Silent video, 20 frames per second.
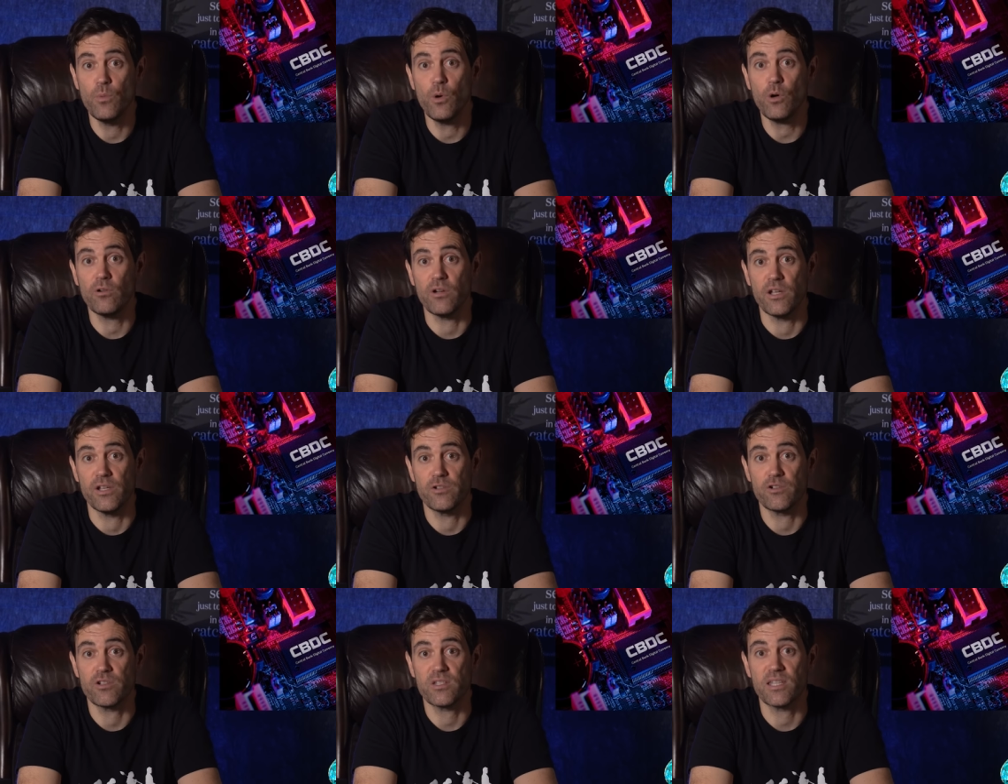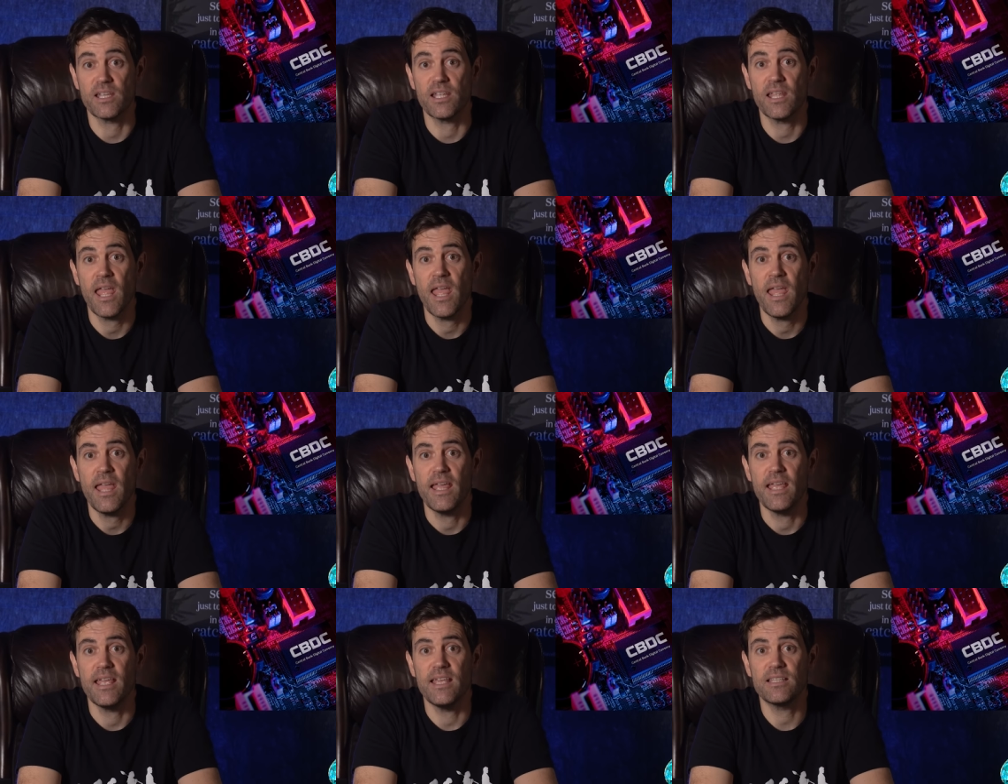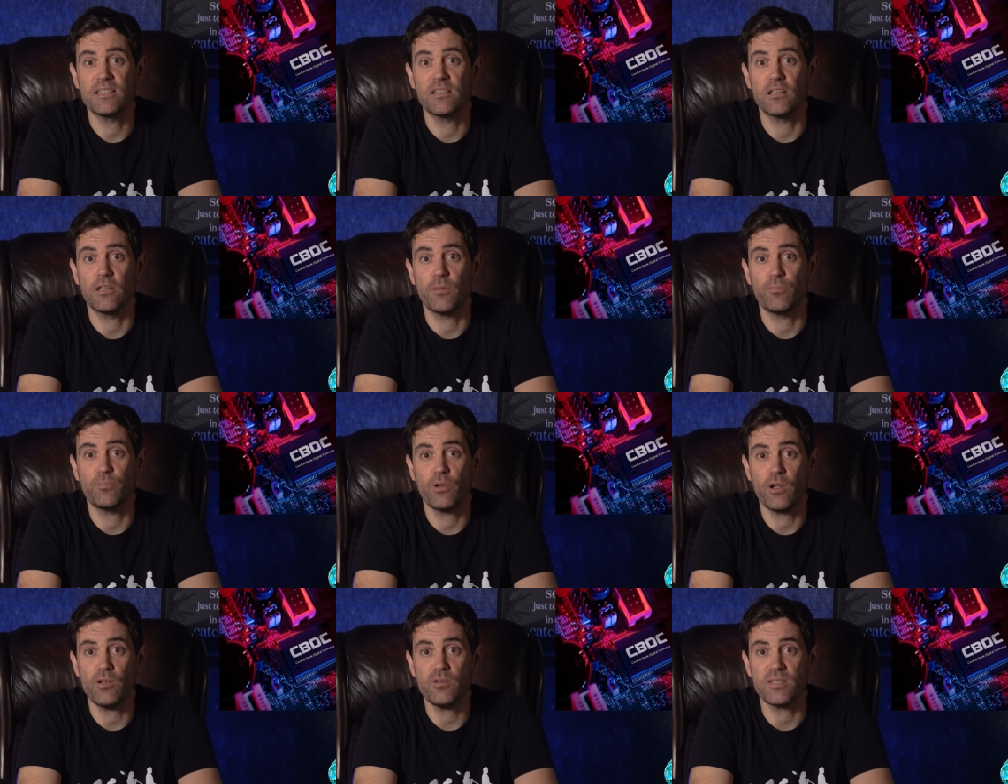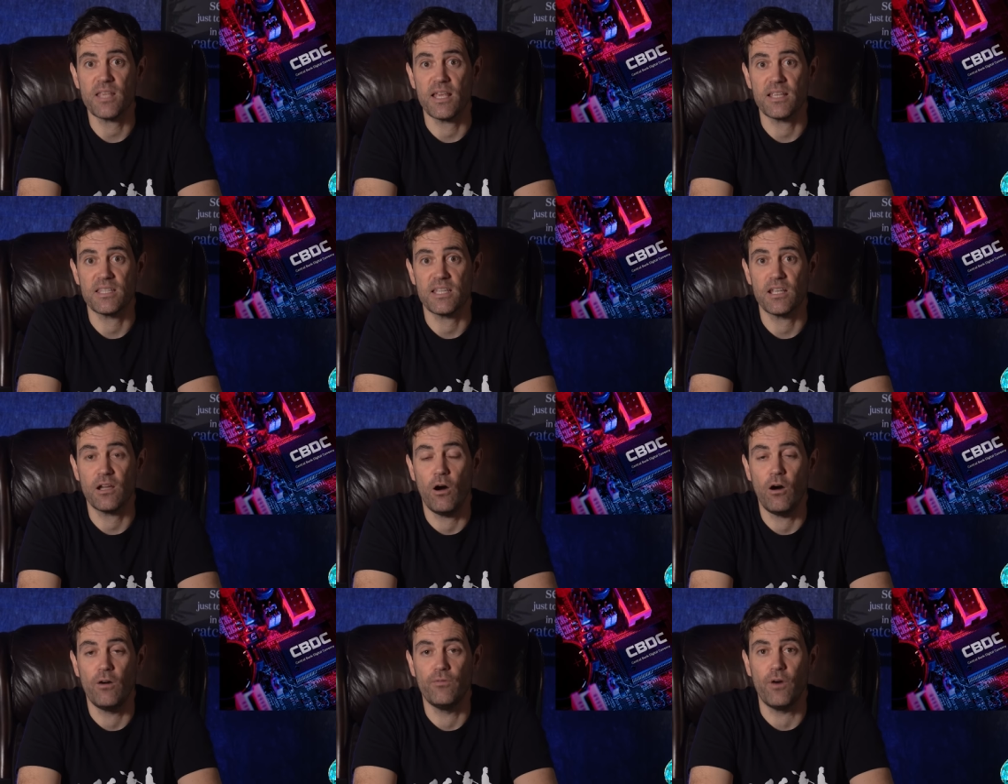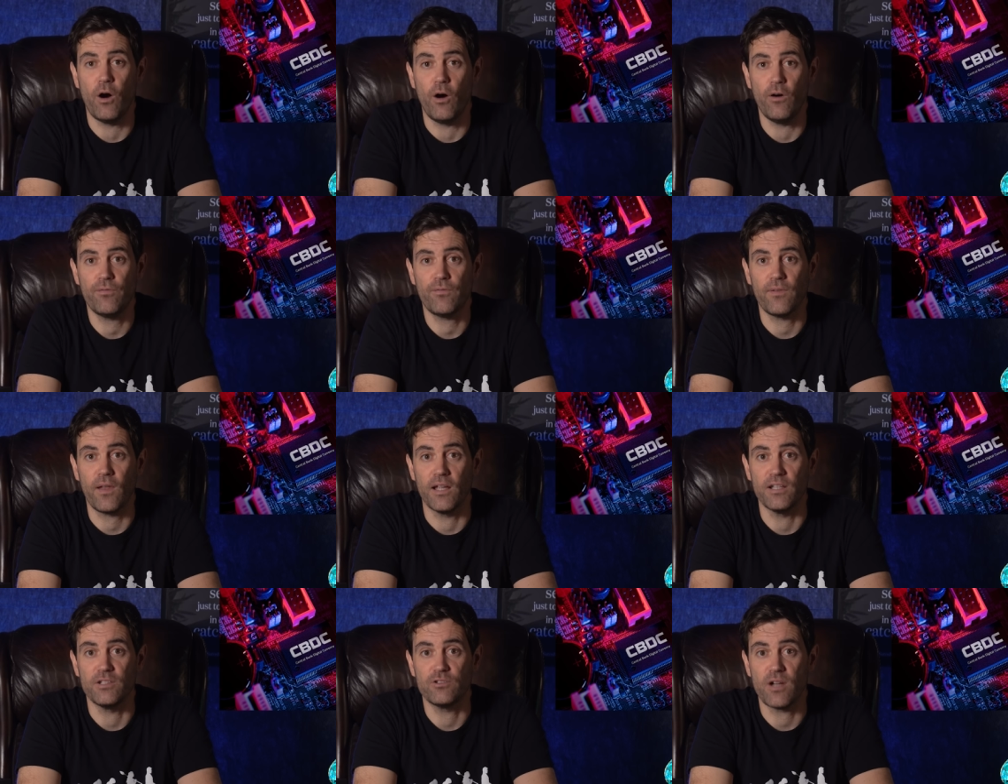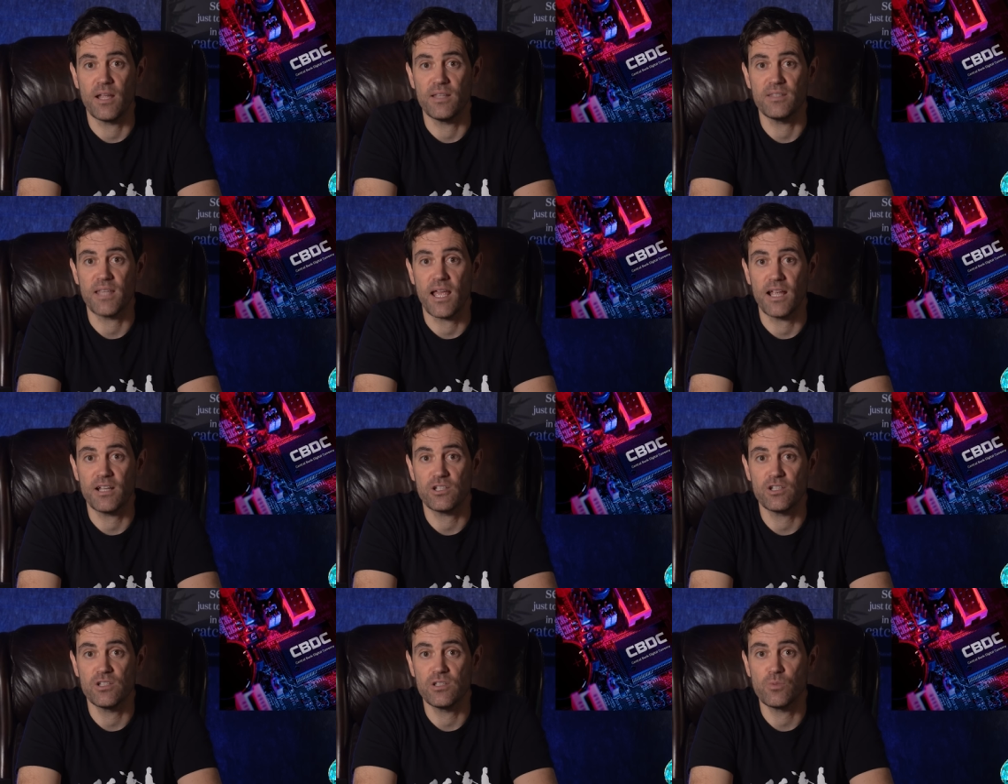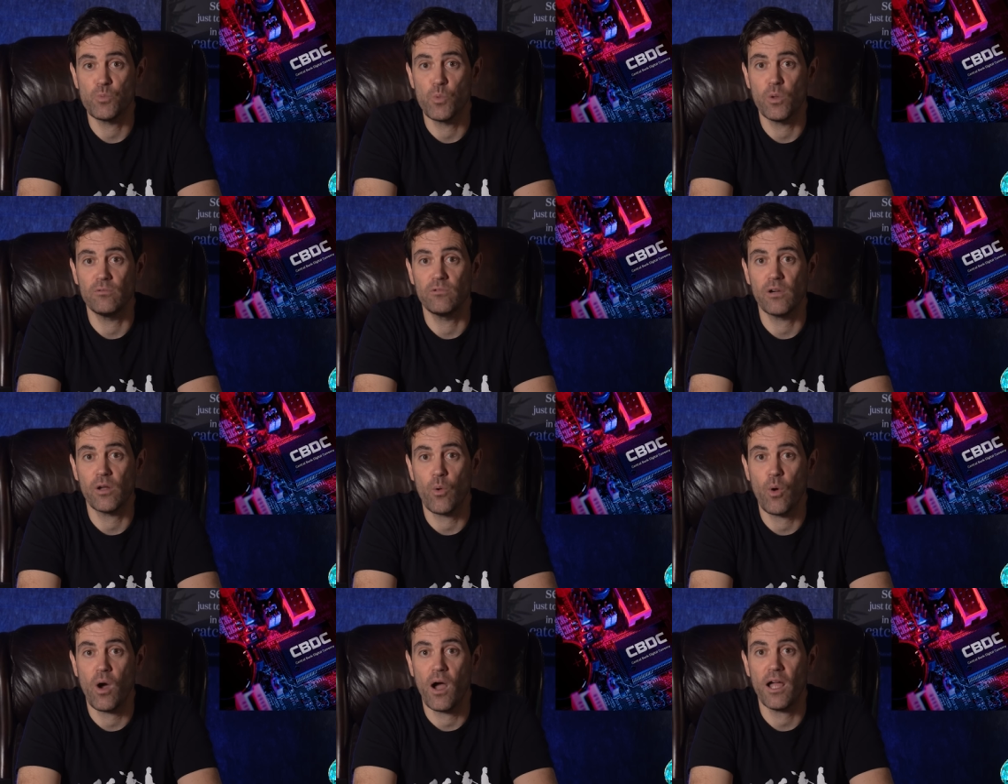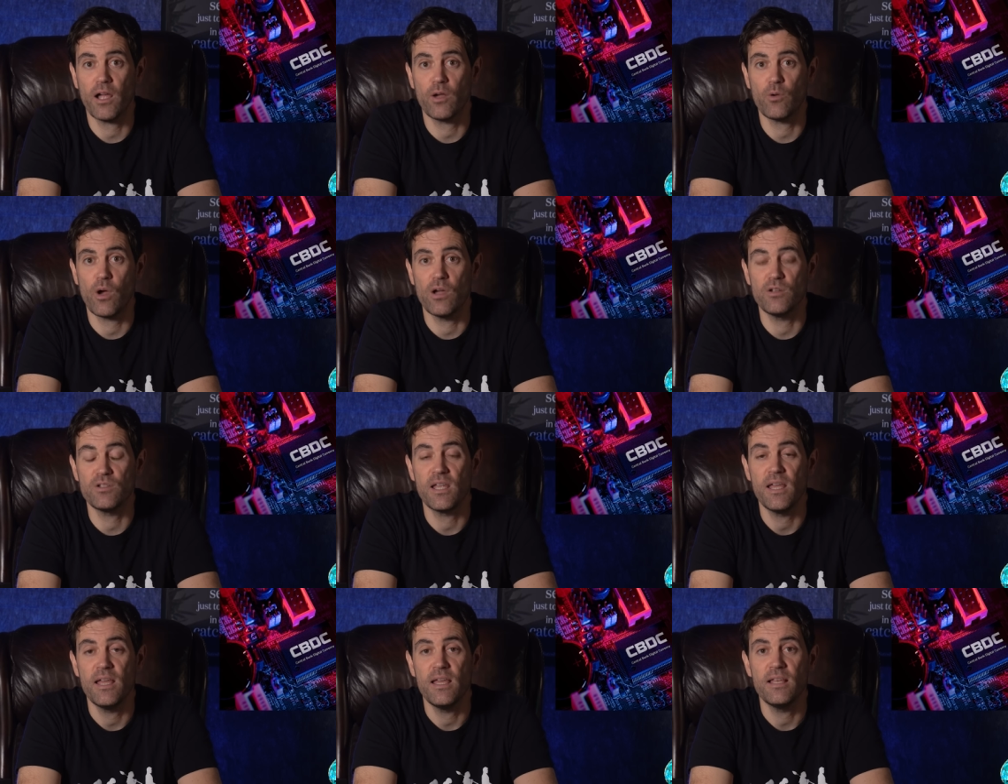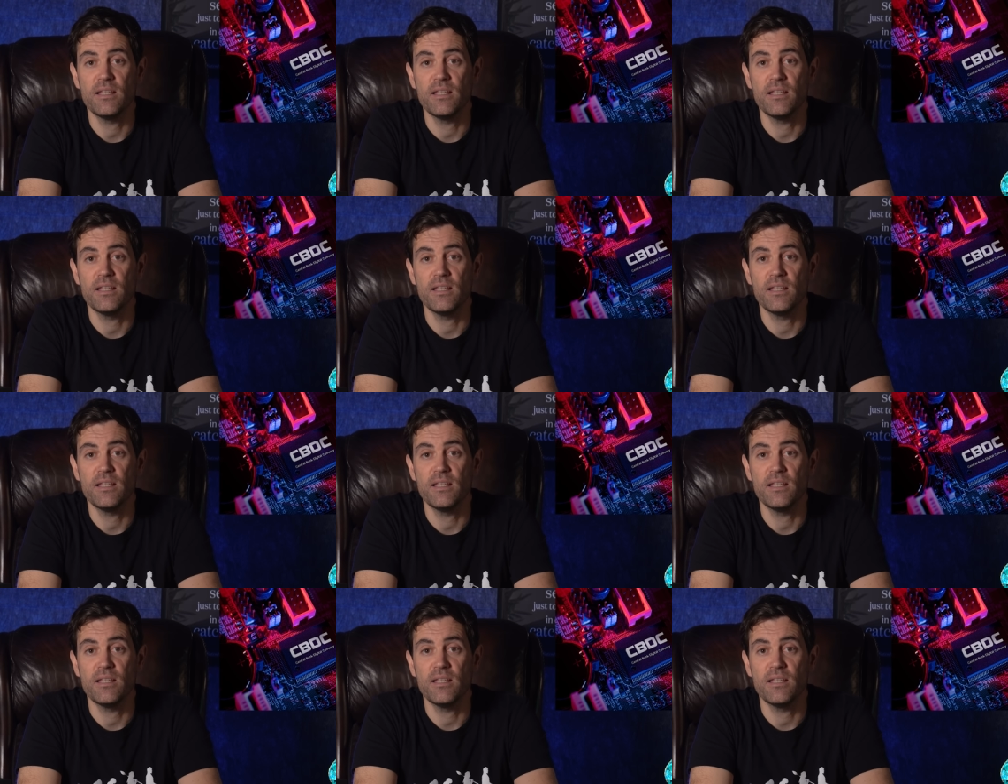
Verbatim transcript: more interesting is that the processing of offline transactions will require, quote,